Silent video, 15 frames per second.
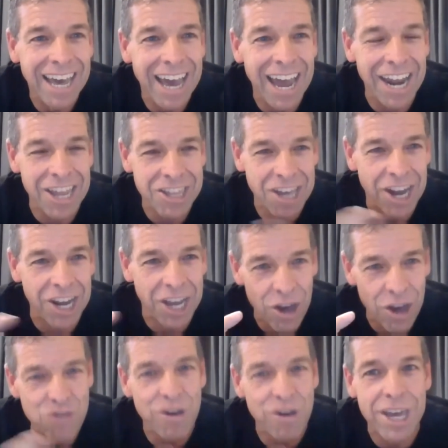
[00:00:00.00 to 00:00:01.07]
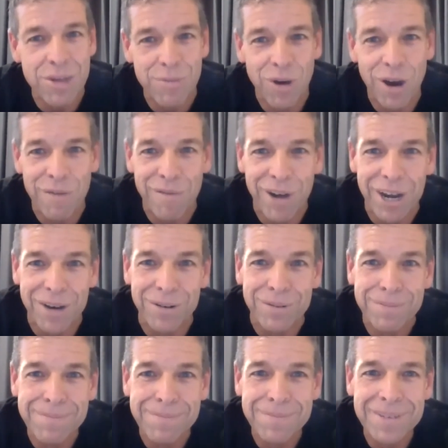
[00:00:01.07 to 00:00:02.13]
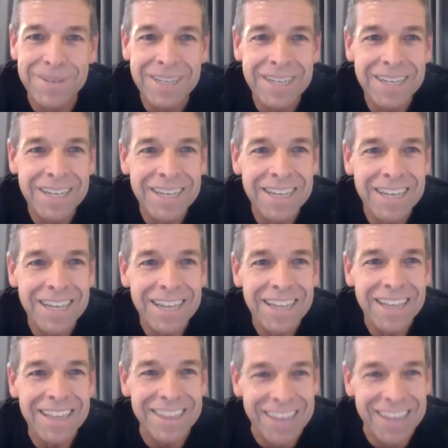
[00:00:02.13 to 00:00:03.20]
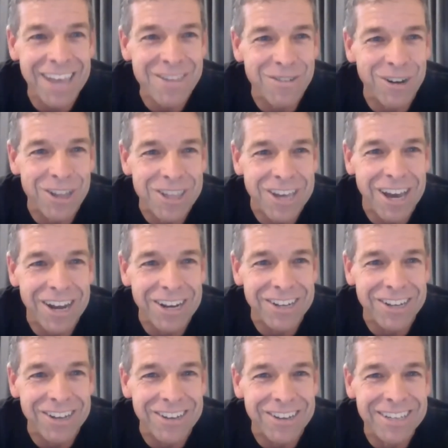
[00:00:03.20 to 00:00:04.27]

and it's going to go straight to my freckle. that's what it's going to do.